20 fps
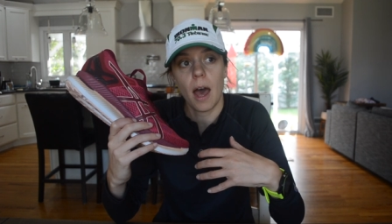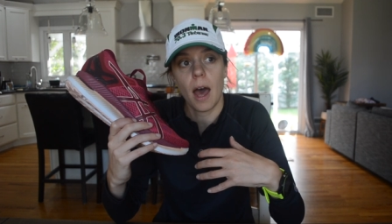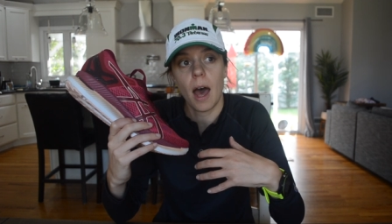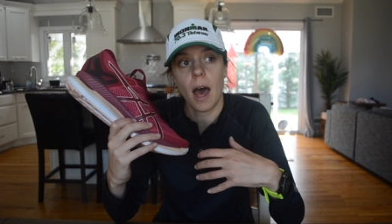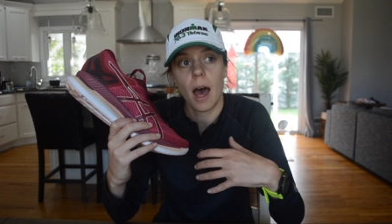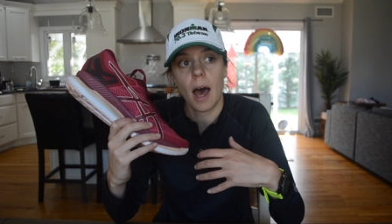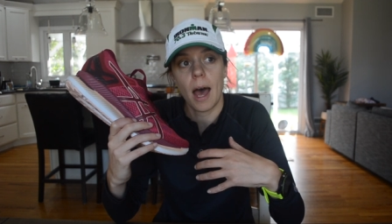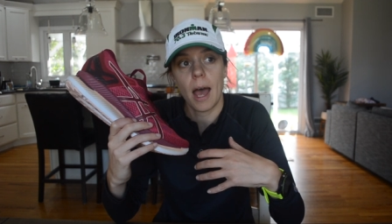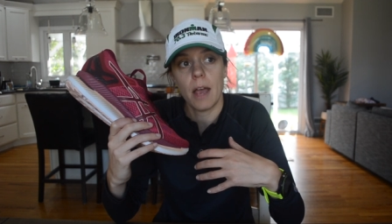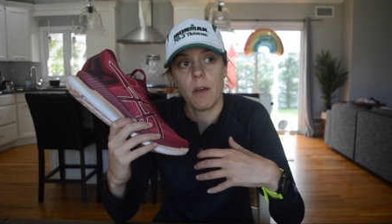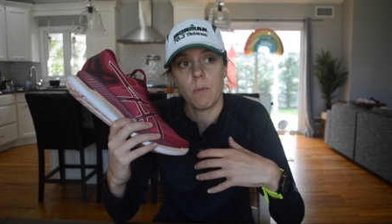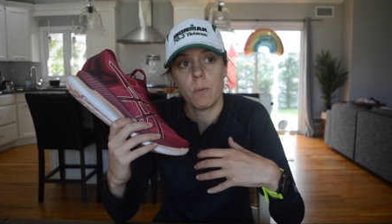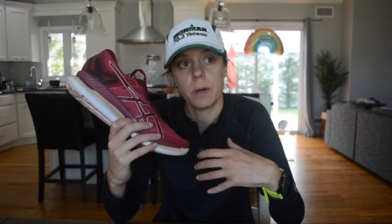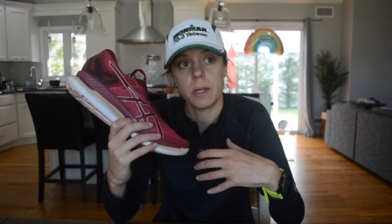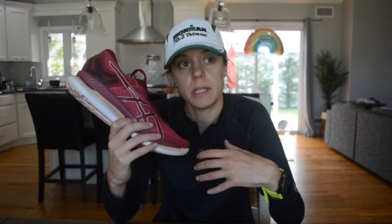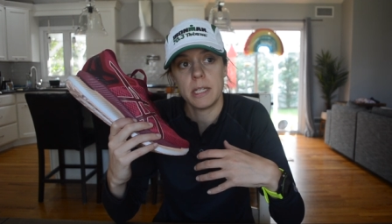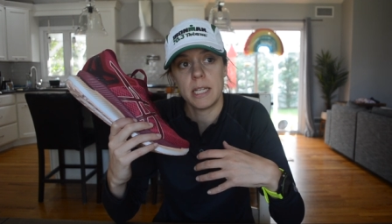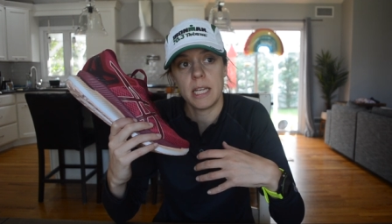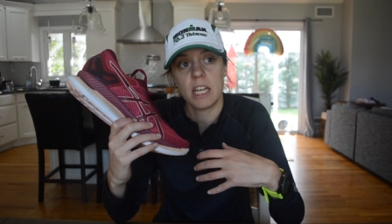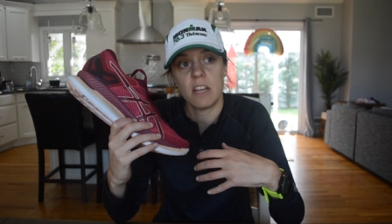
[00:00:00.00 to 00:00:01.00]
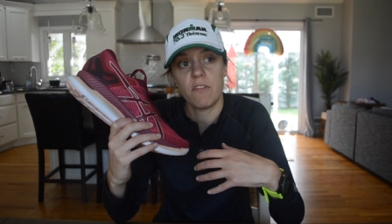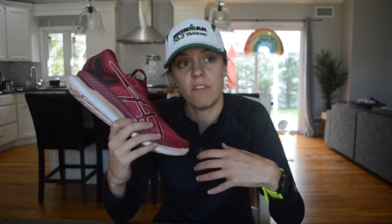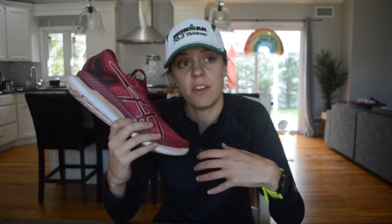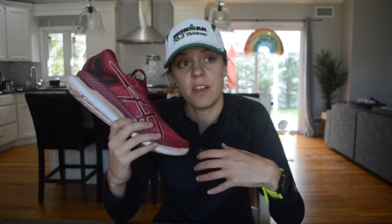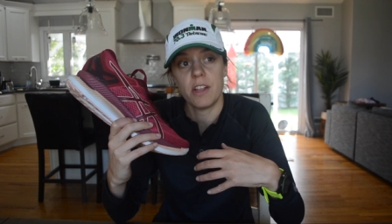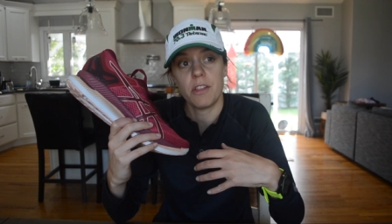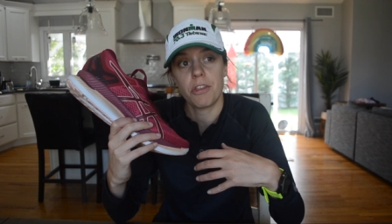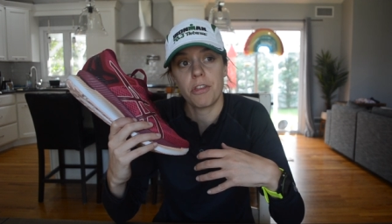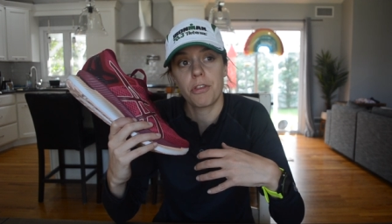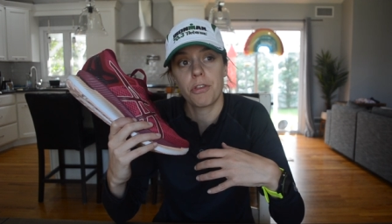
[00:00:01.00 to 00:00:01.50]
I would give
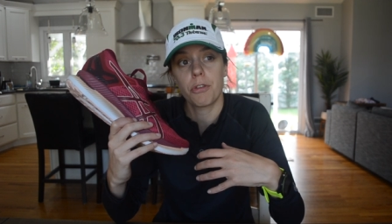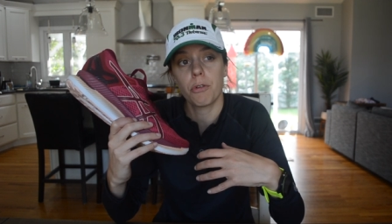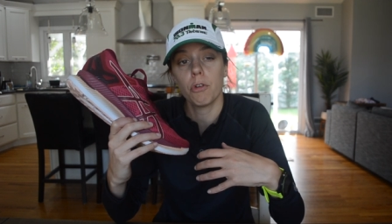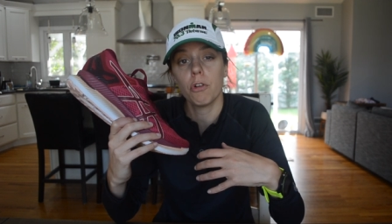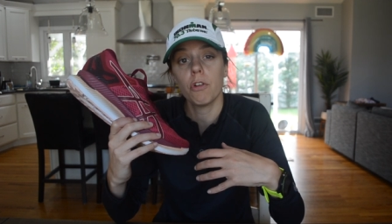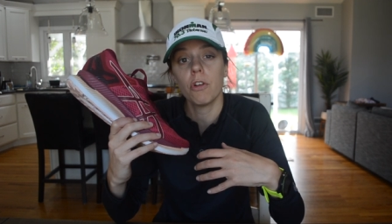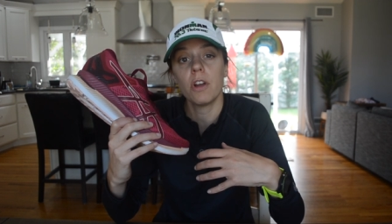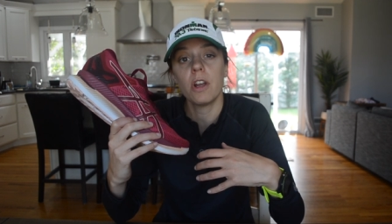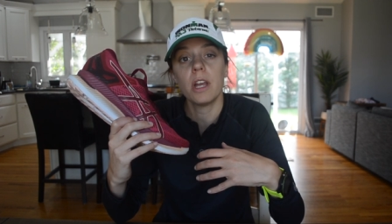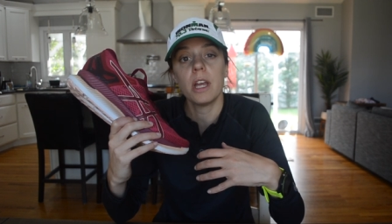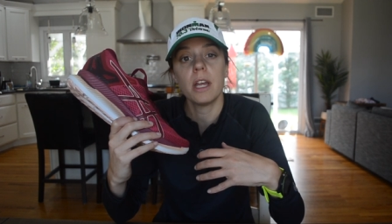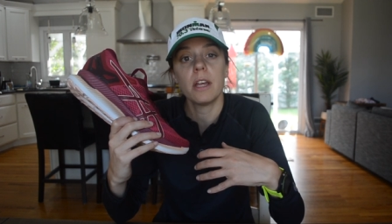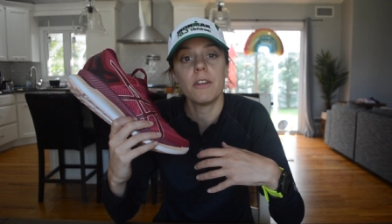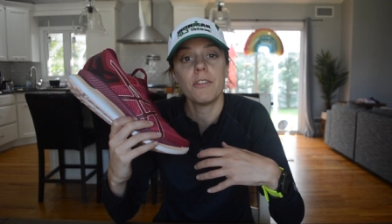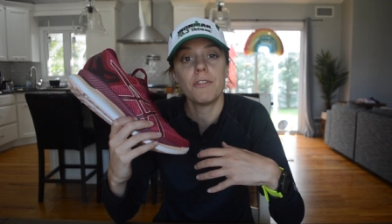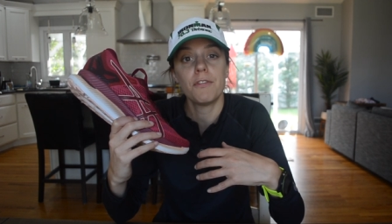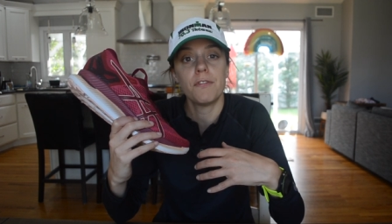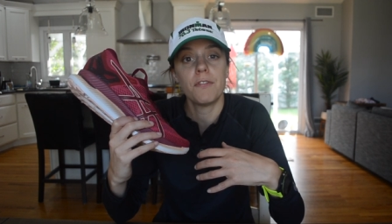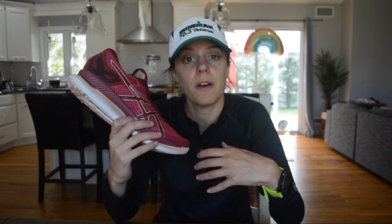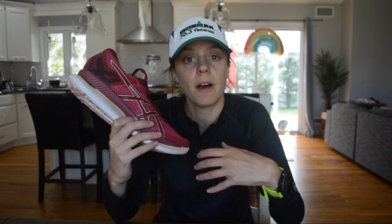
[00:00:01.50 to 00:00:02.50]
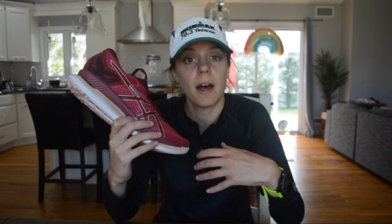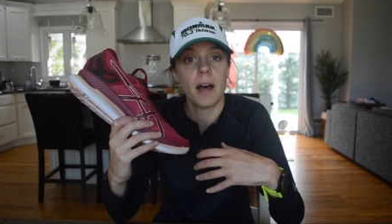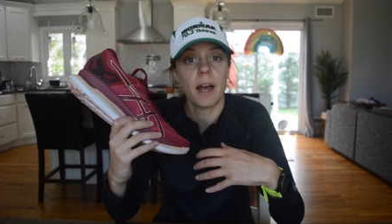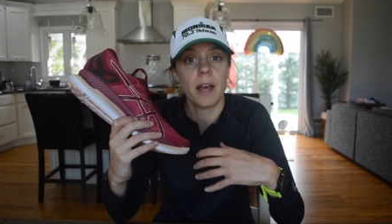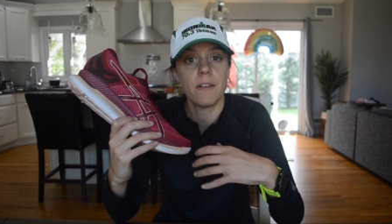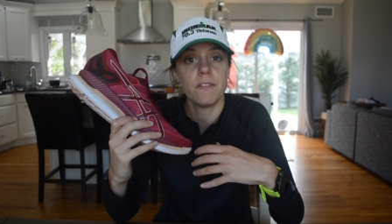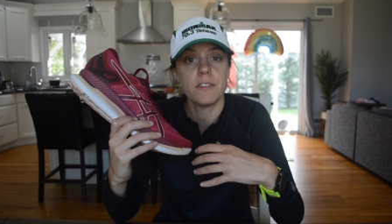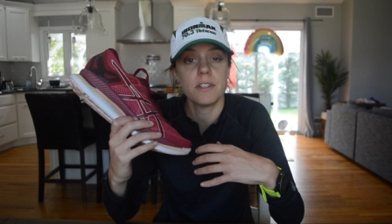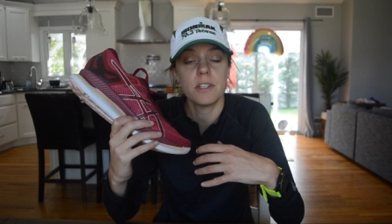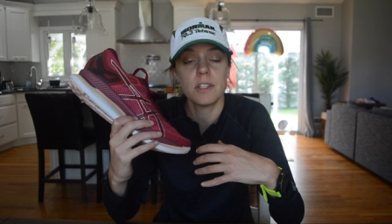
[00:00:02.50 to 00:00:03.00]
it three of
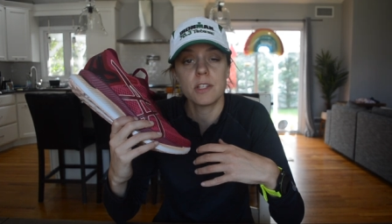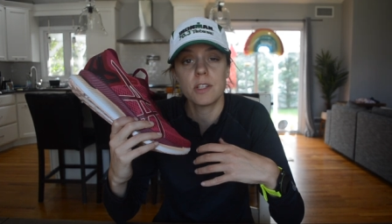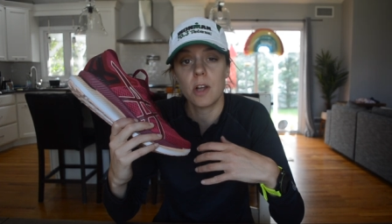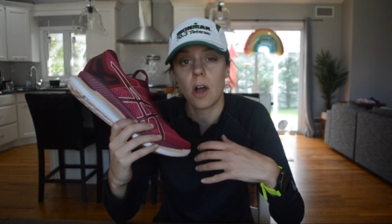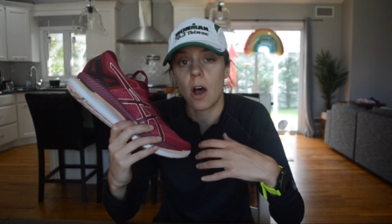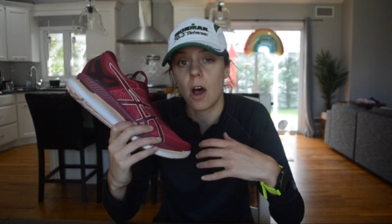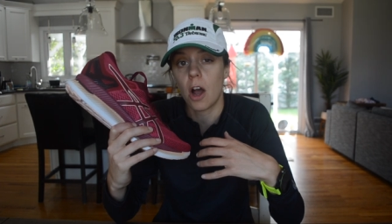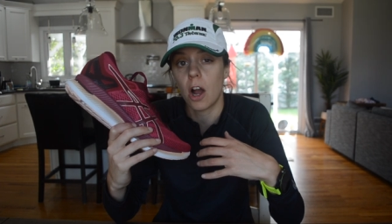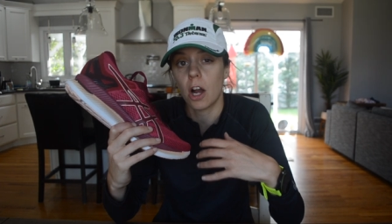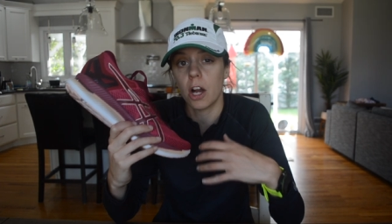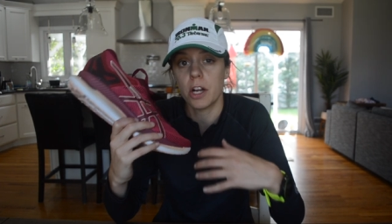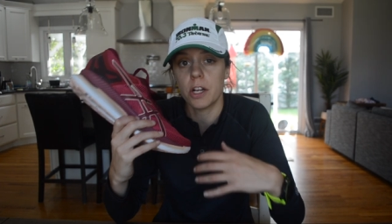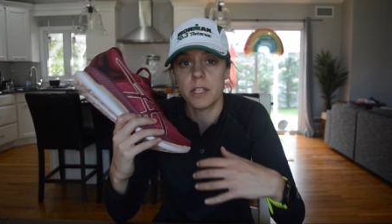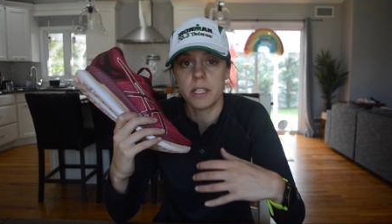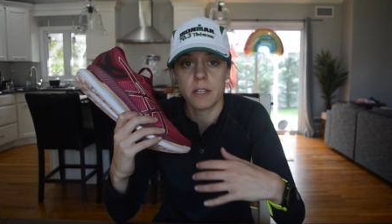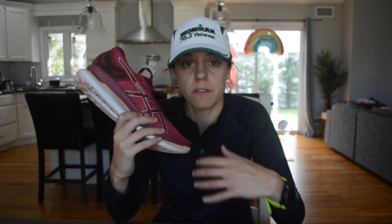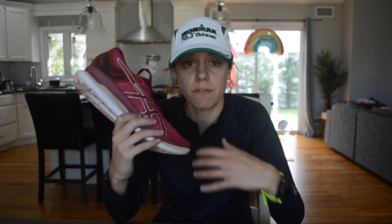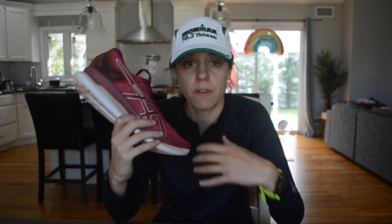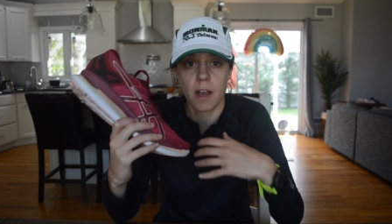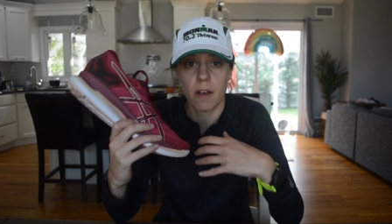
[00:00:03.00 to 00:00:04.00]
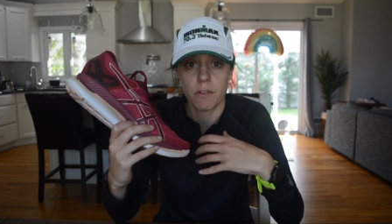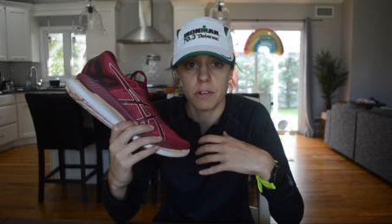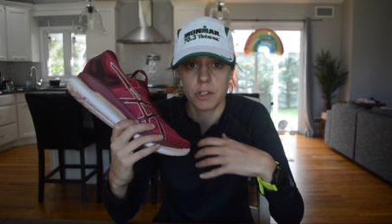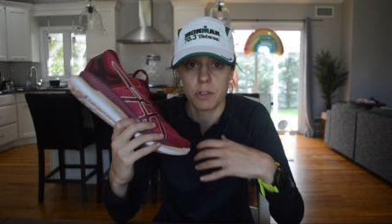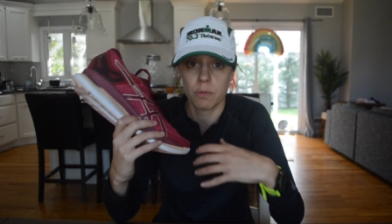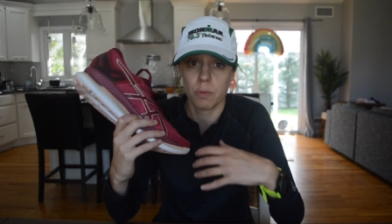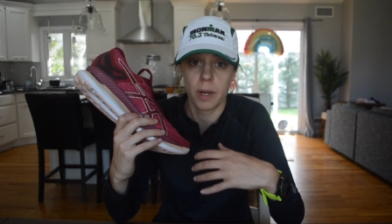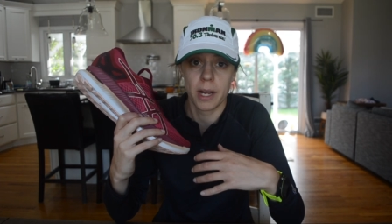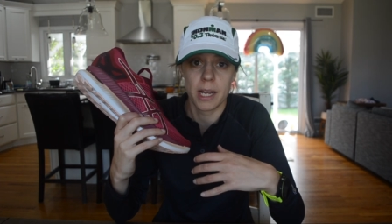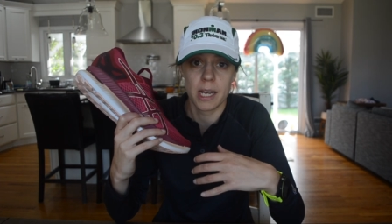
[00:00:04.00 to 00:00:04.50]
five stars if I
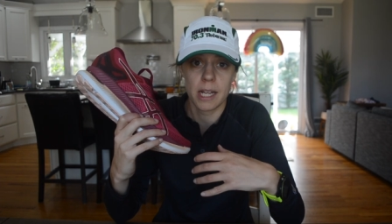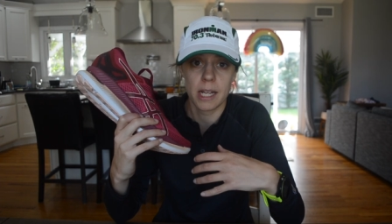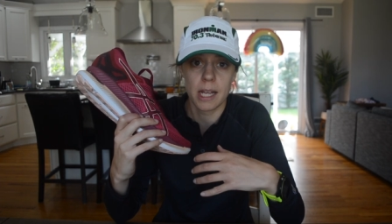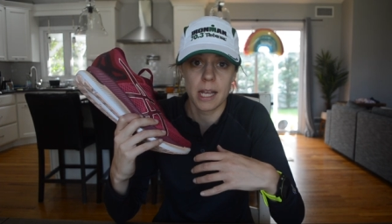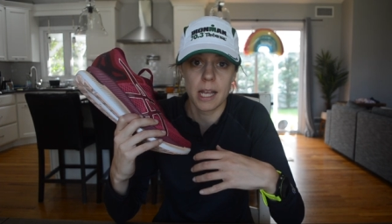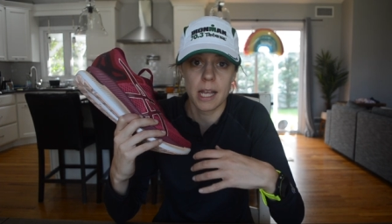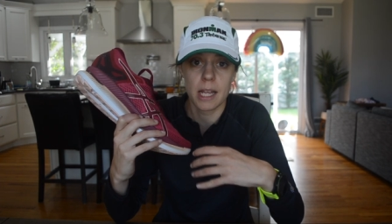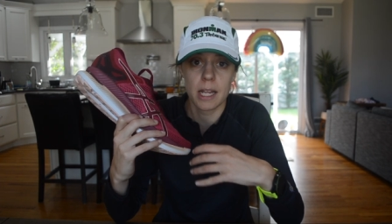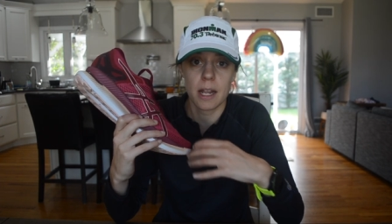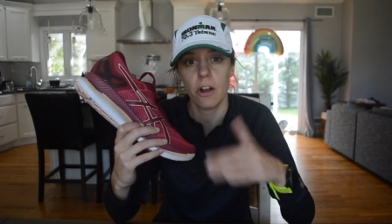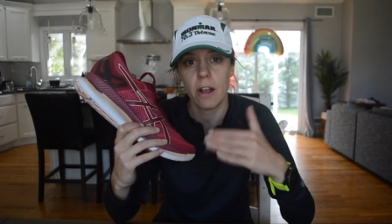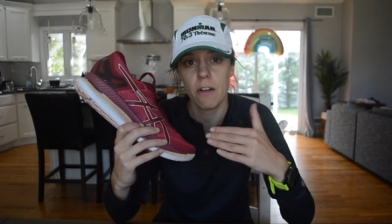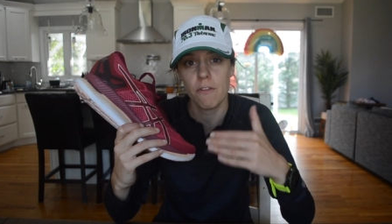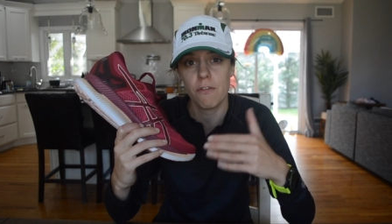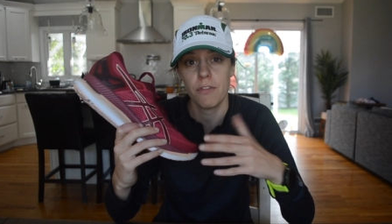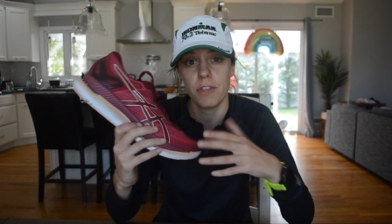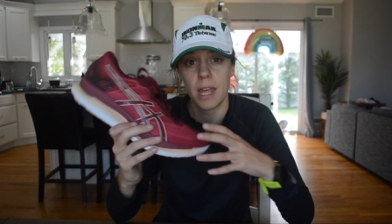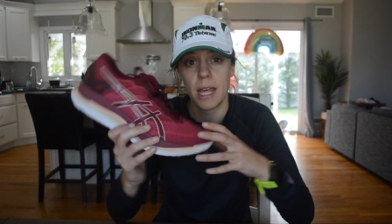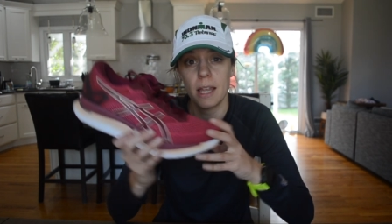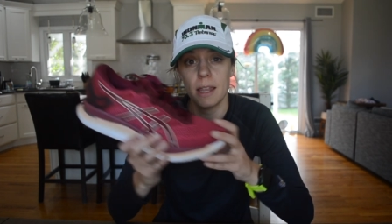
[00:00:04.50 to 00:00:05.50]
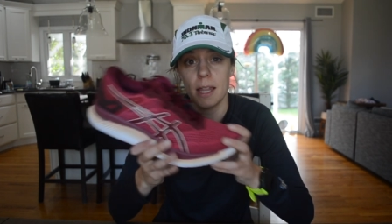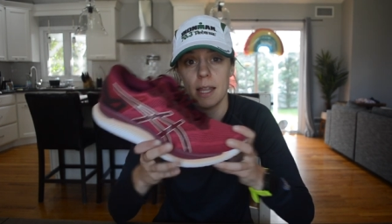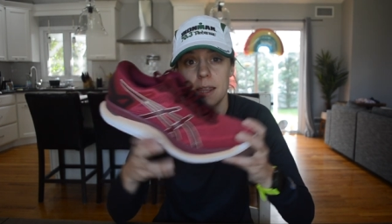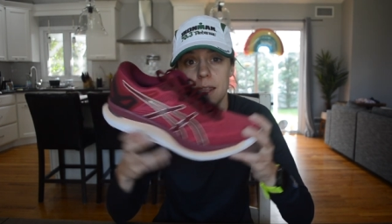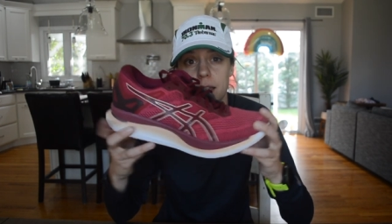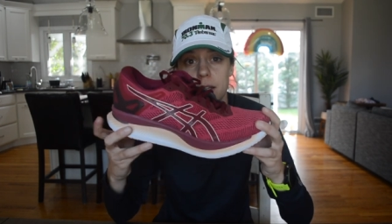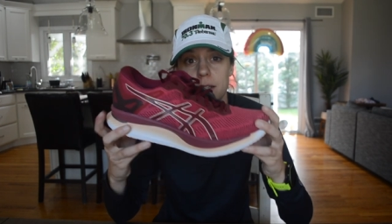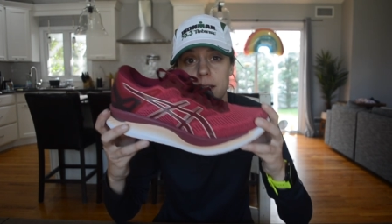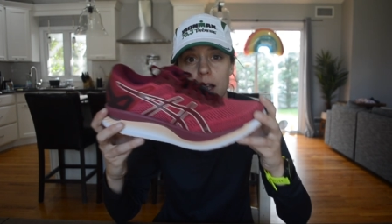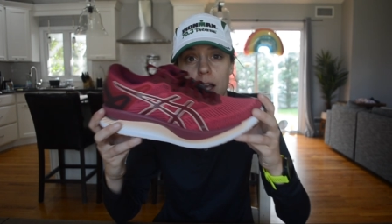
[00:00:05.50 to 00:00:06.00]
was rating it. I think that
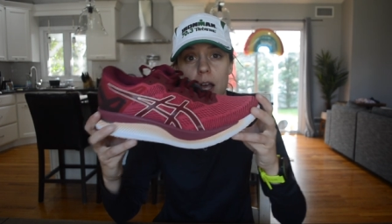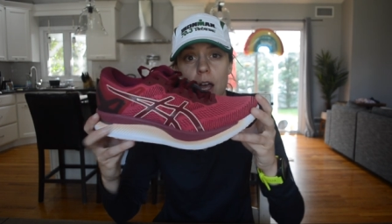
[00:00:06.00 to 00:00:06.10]
this